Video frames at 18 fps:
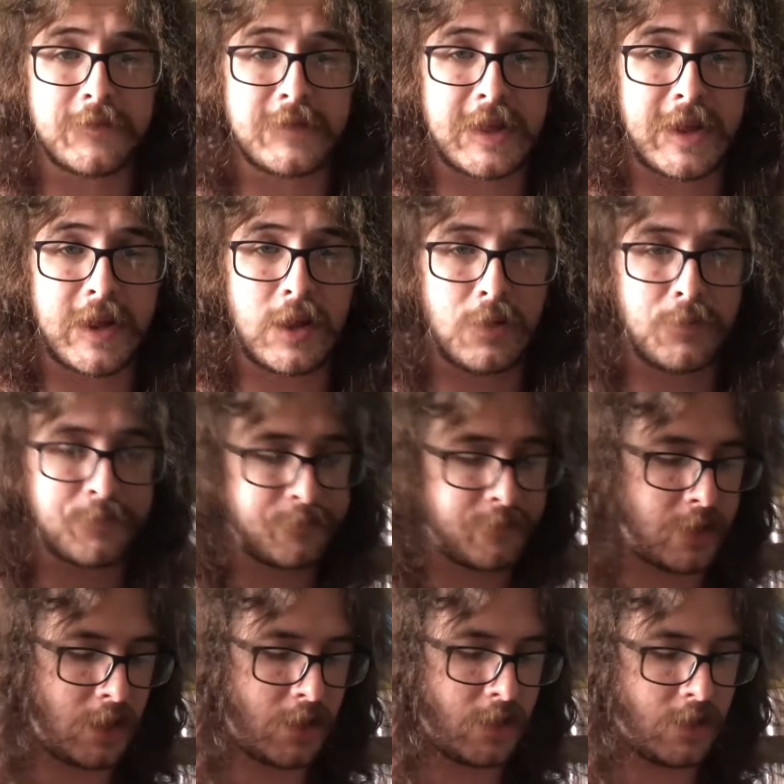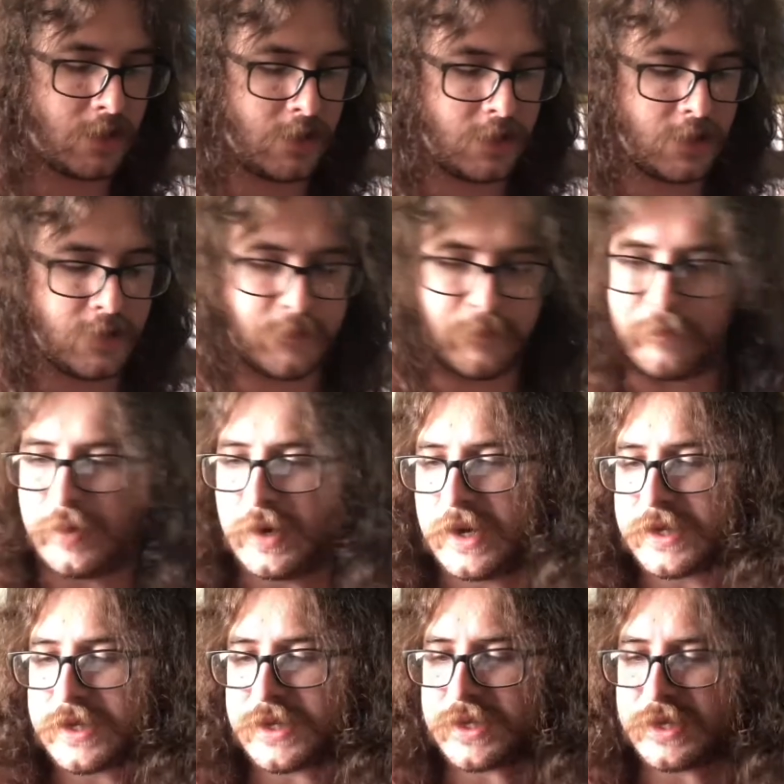album.
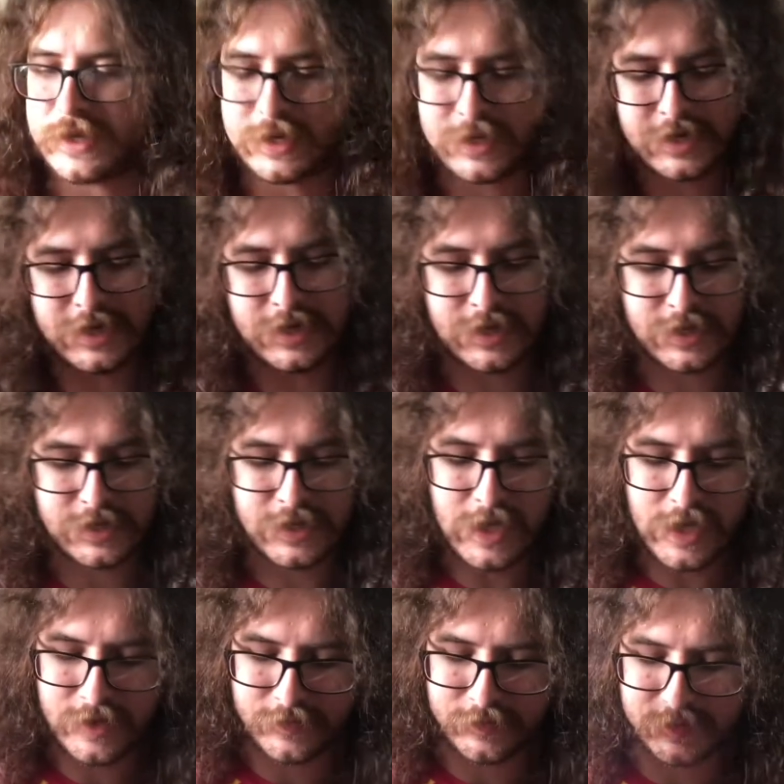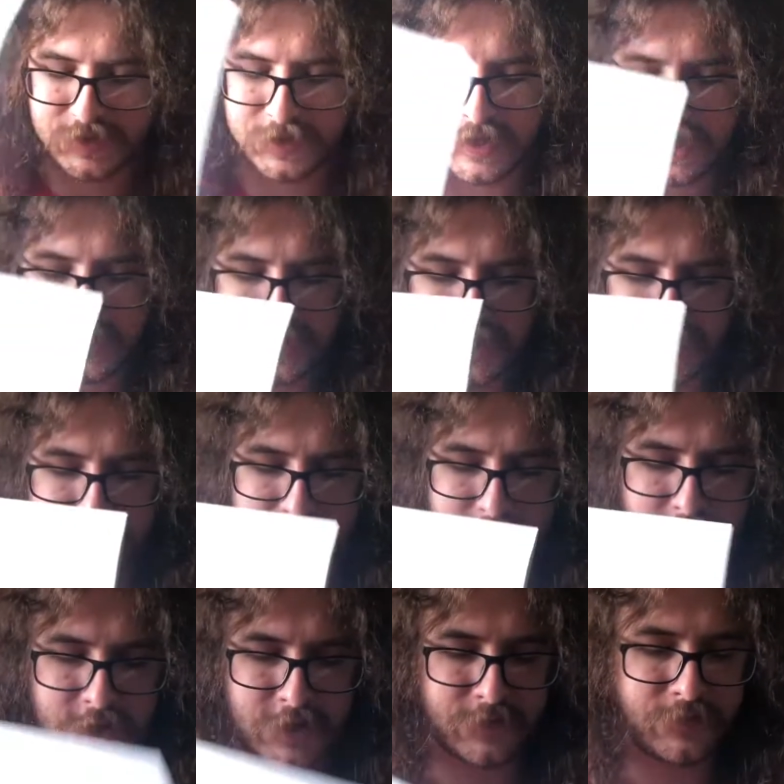But yeah, so that's it.
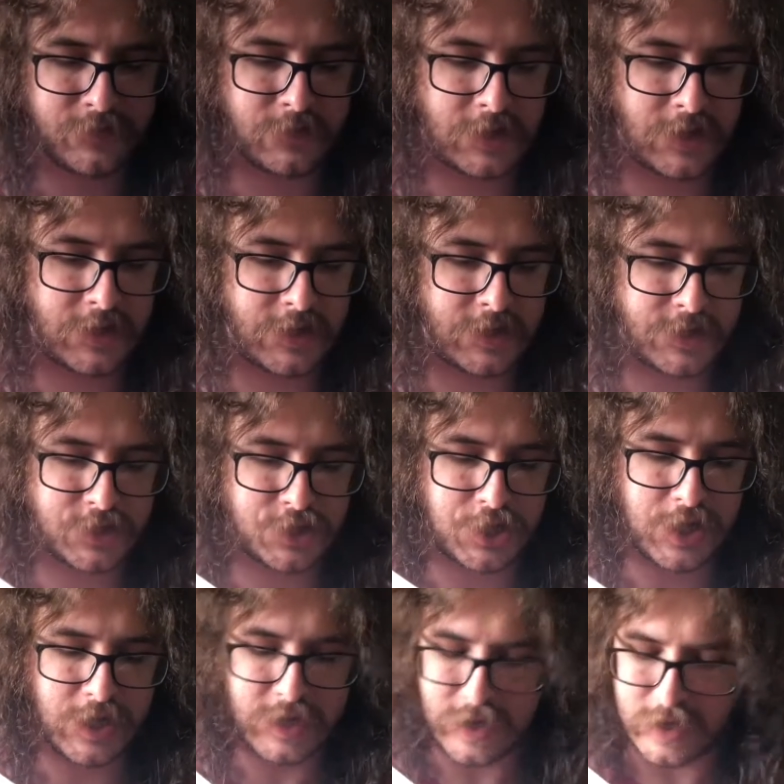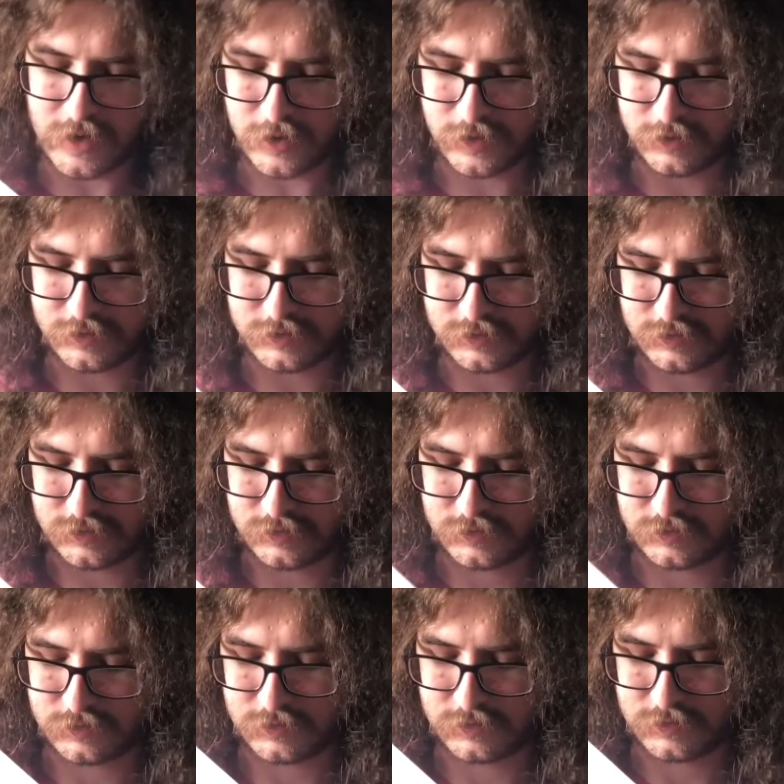You know, check out
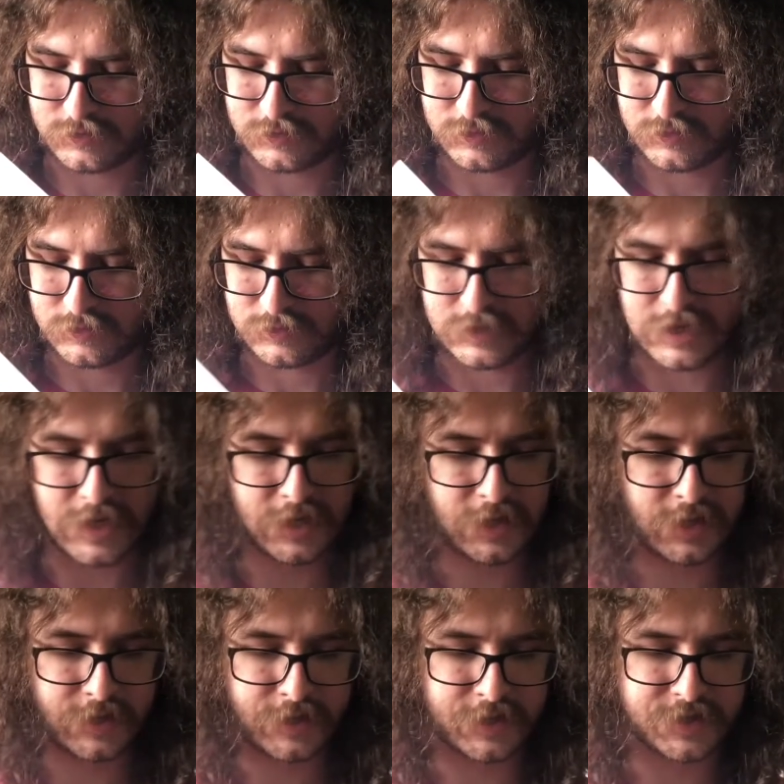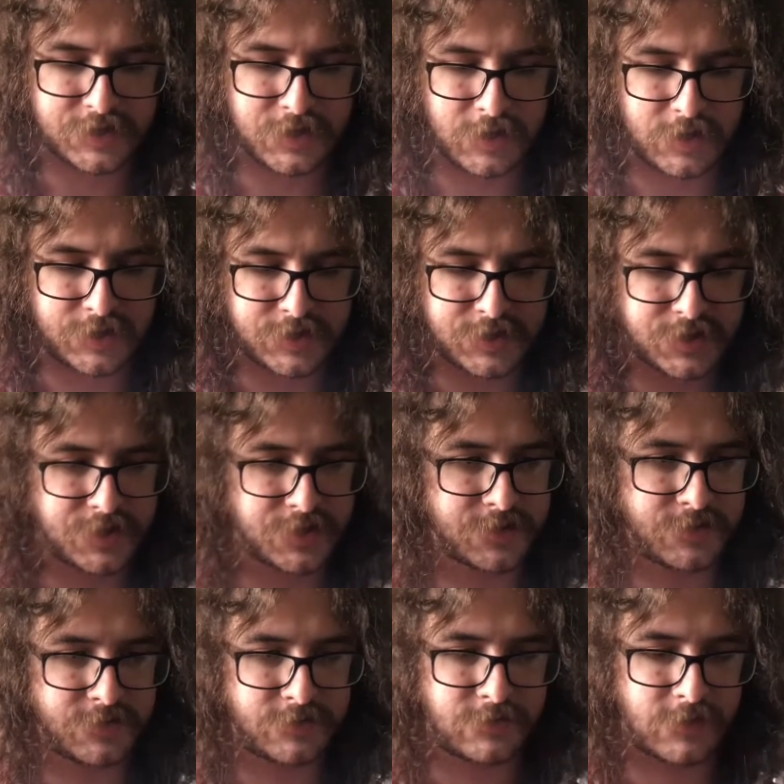any of these artists
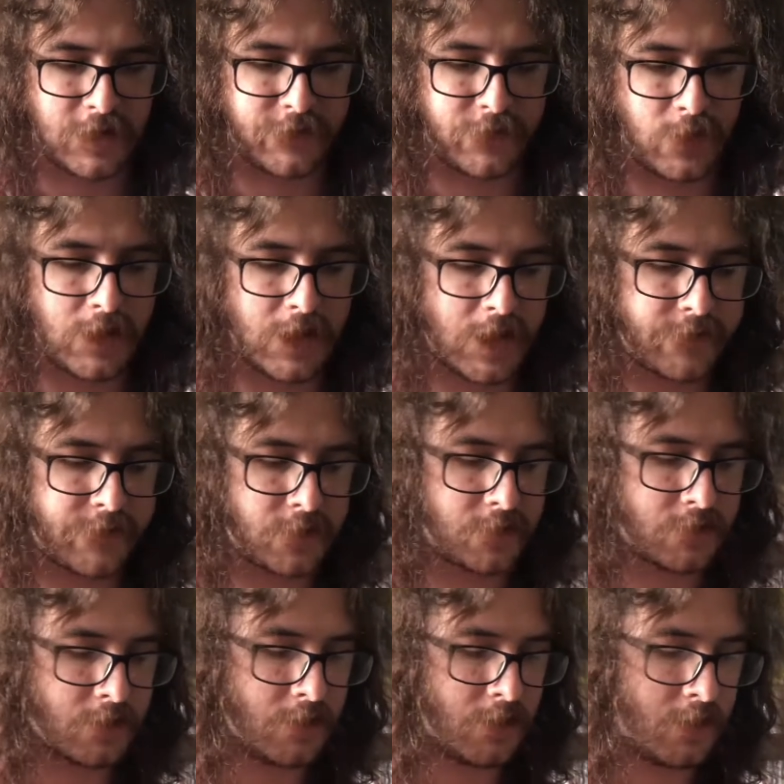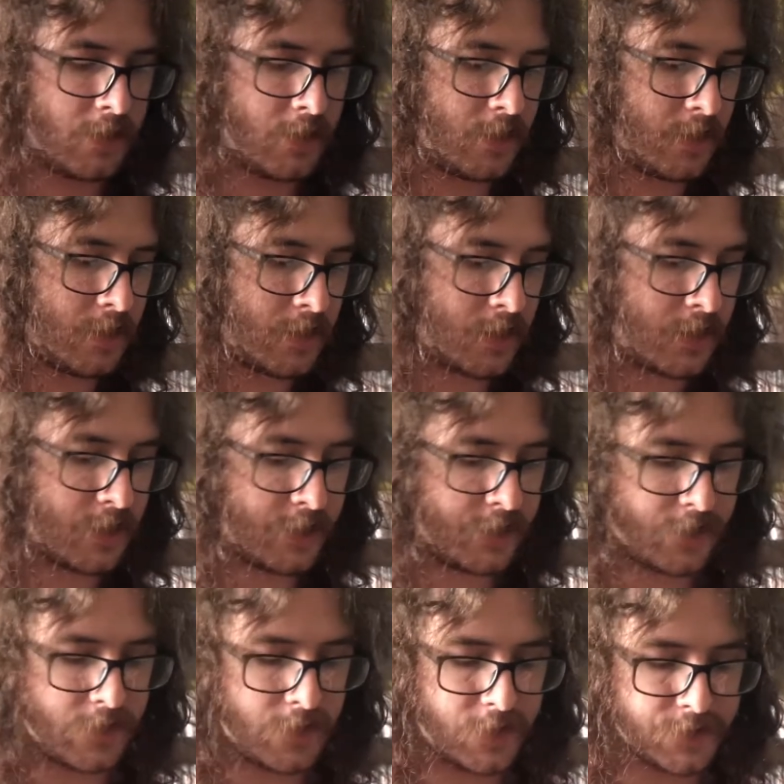if you haven't.
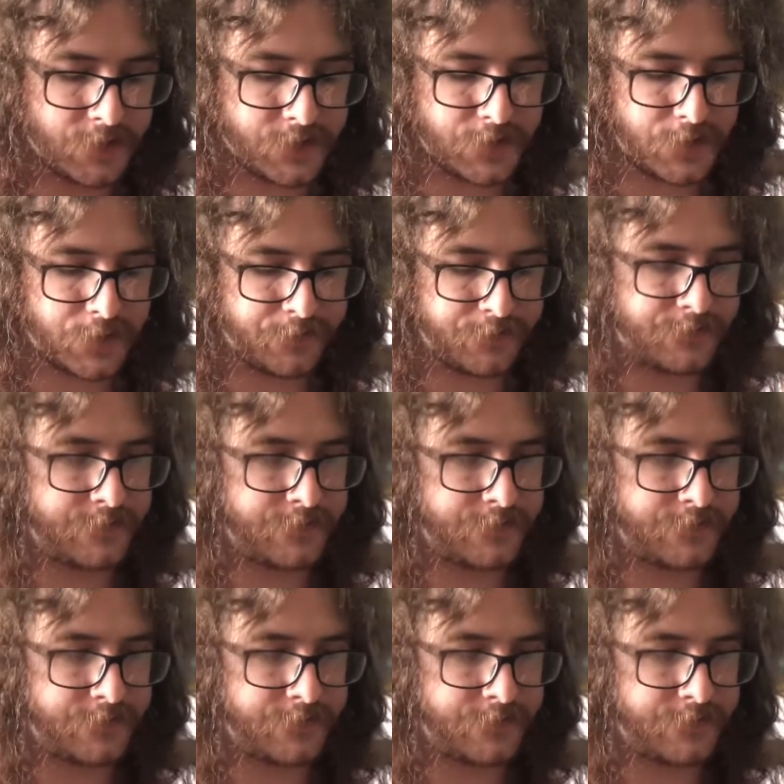They're all dope.